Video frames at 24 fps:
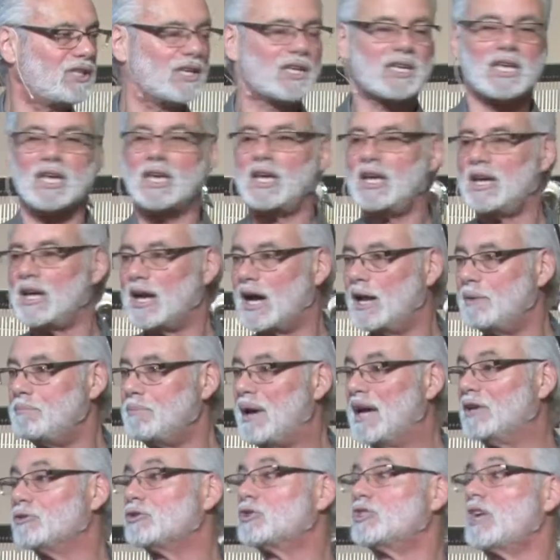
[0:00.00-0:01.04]
the King on
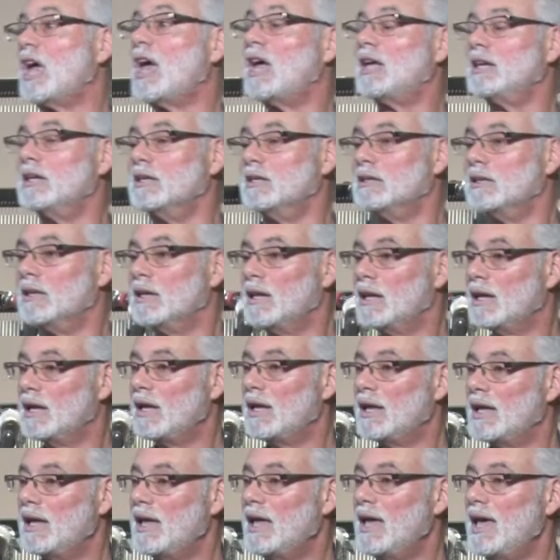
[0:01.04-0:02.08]
Mount Zion
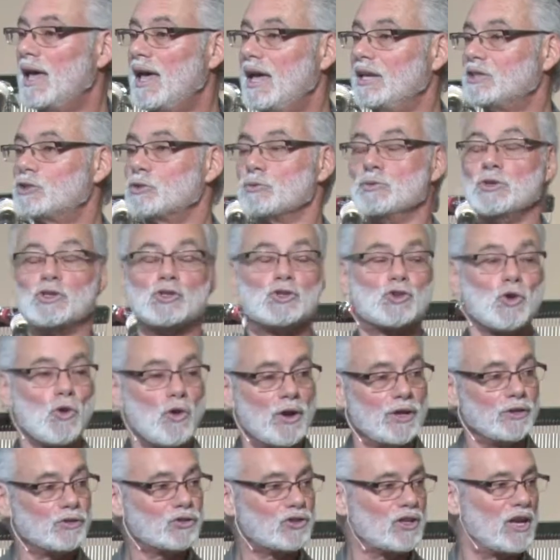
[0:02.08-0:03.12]
and to
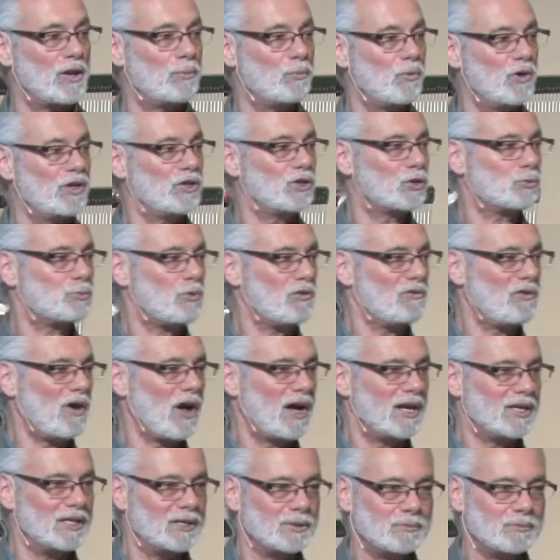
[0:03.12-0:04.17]
rejoice in what he's provided.